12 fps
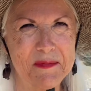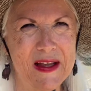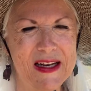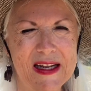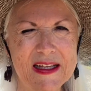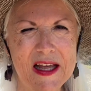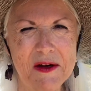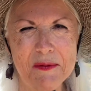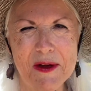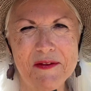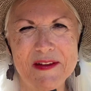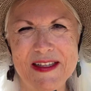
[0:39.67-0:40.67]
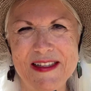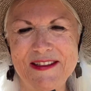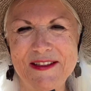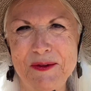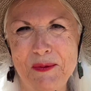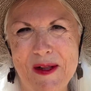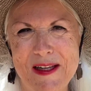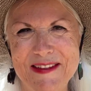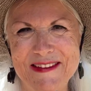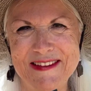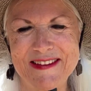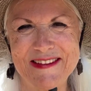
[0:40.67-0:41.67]
And I got a revelation while I
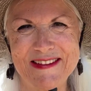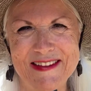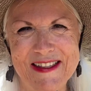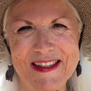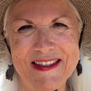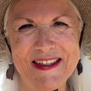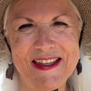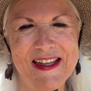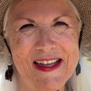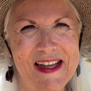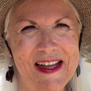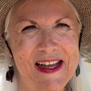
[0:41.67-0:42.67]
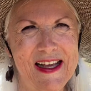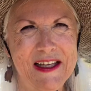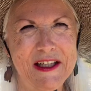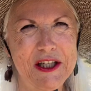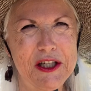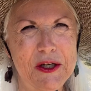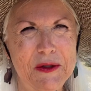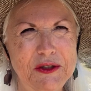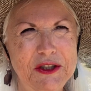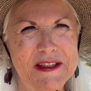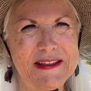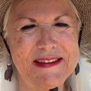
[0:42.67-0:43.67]
was listening. You know,
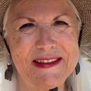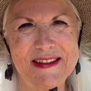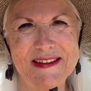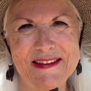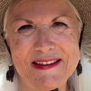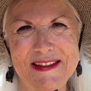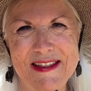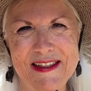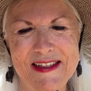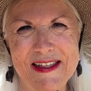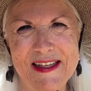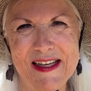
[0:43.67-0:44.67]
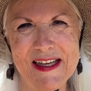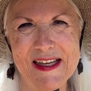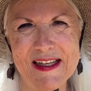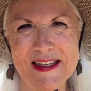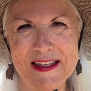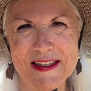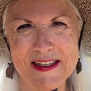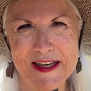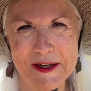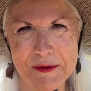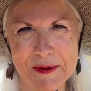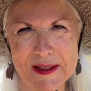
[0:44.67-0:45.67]
Jesus, he
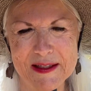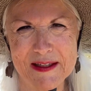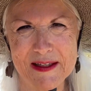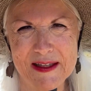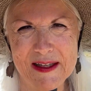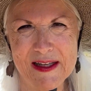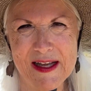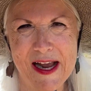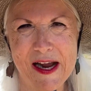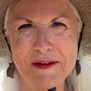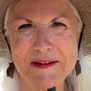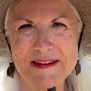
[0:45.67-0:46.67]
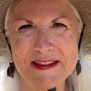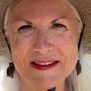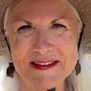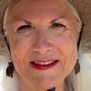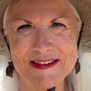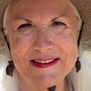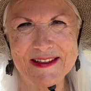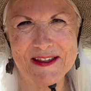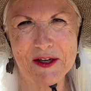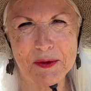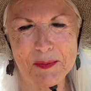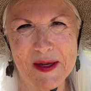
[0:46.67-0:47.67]
carried our sickness
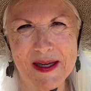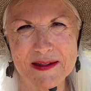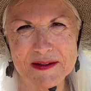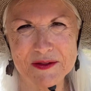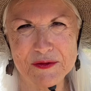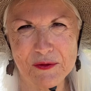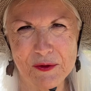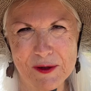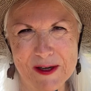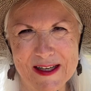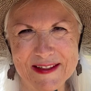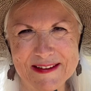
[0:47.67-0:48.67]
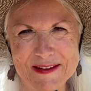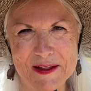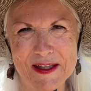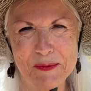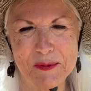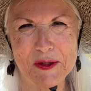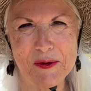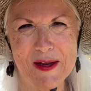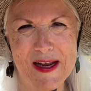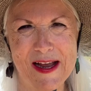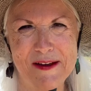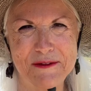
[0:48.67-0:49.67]
and our pains for us so that we
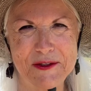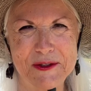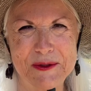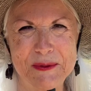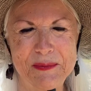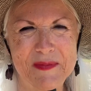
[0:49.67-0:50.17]
don't have to.